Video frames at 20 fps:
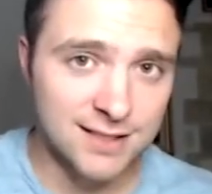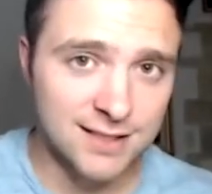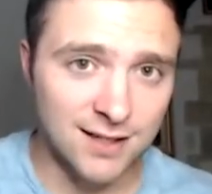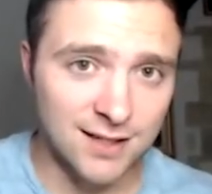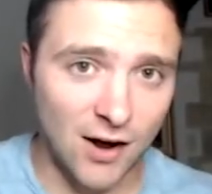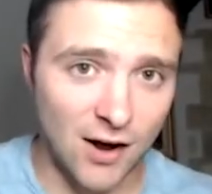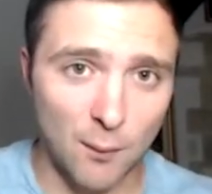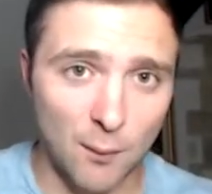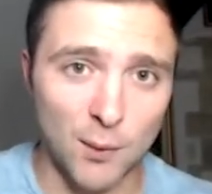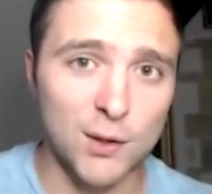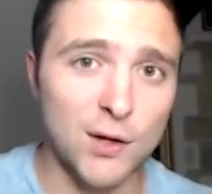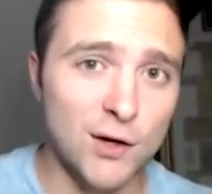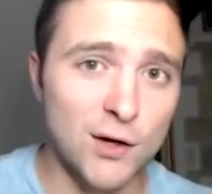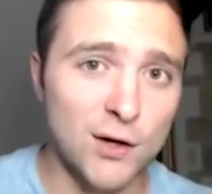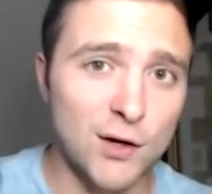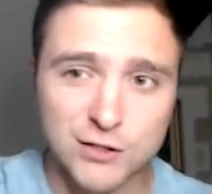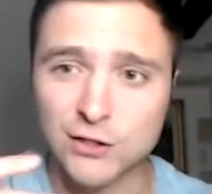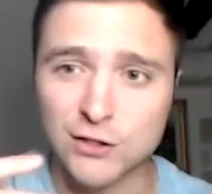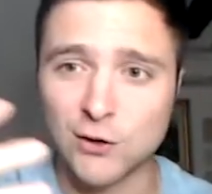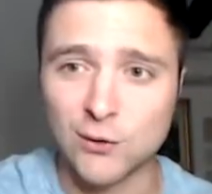while
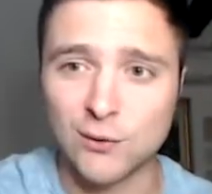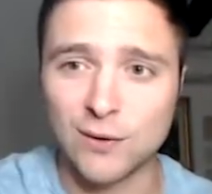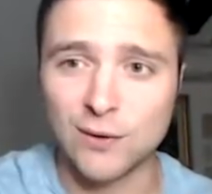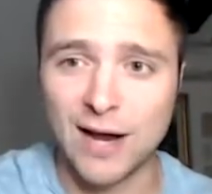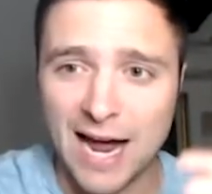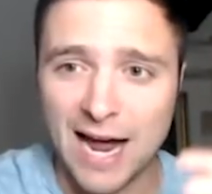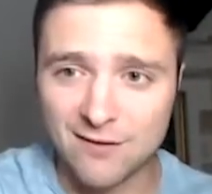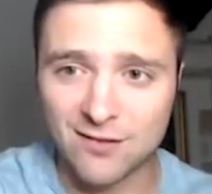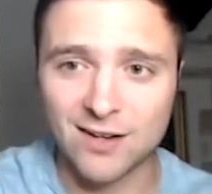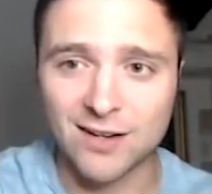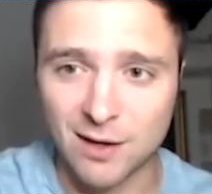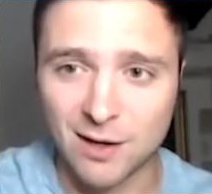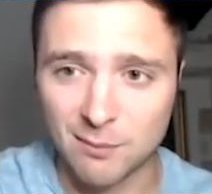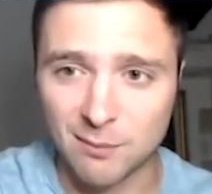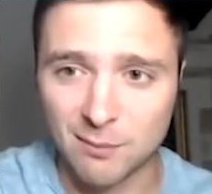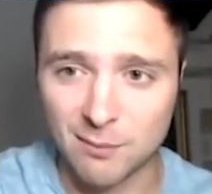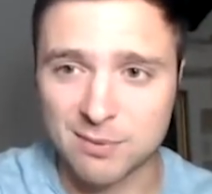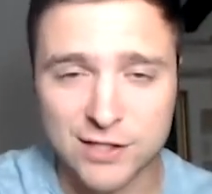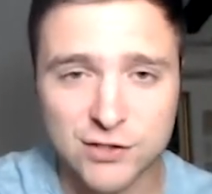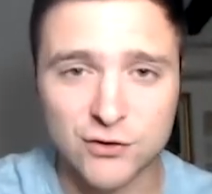also having a
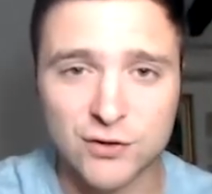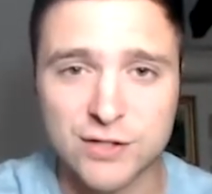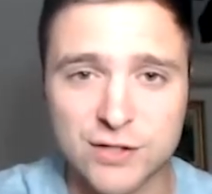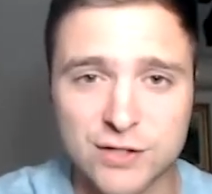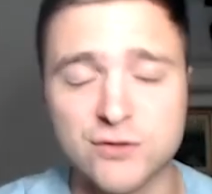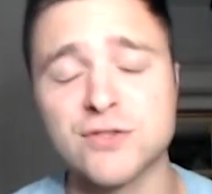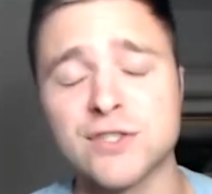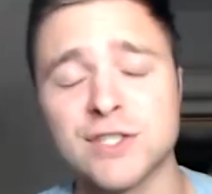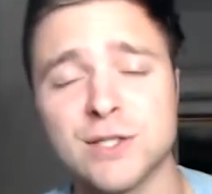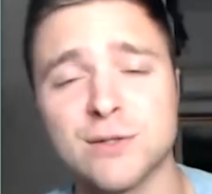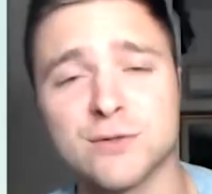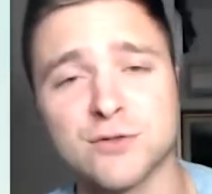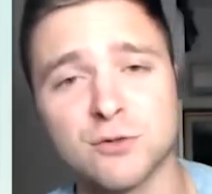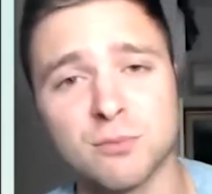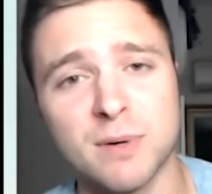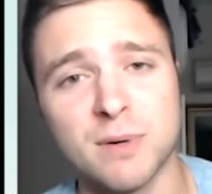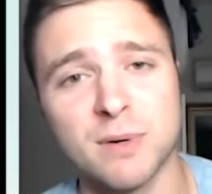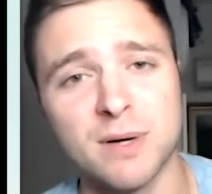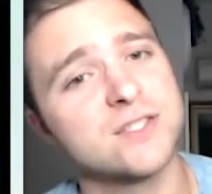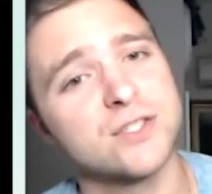potential interesting user
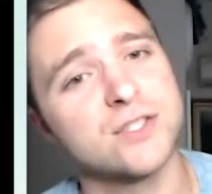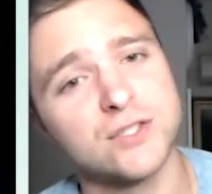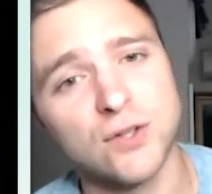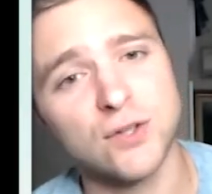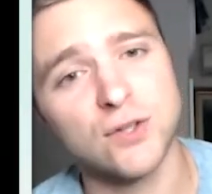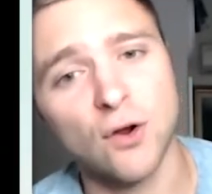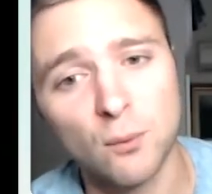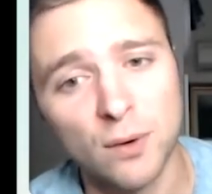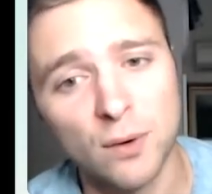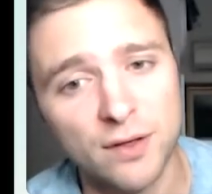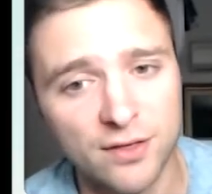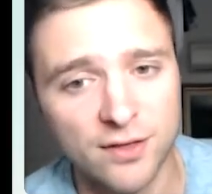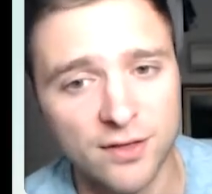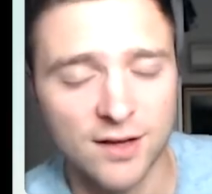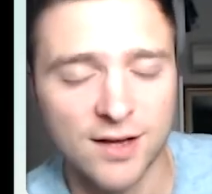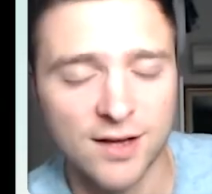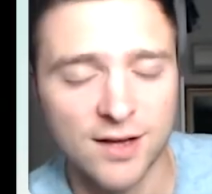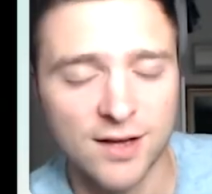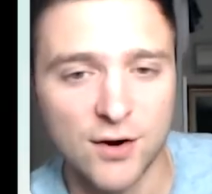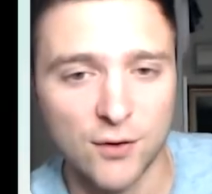base to start with,
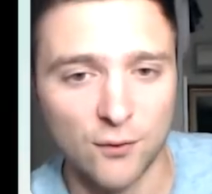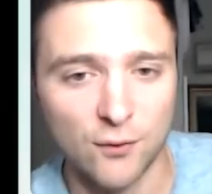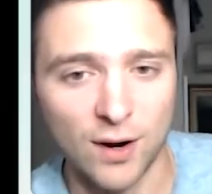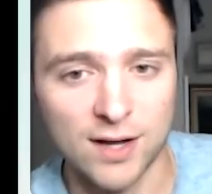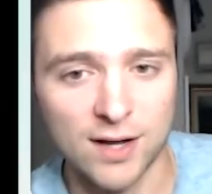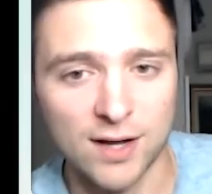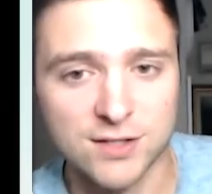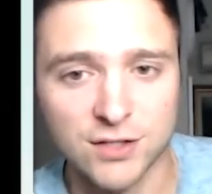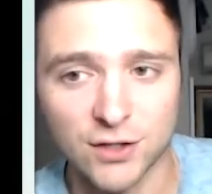right?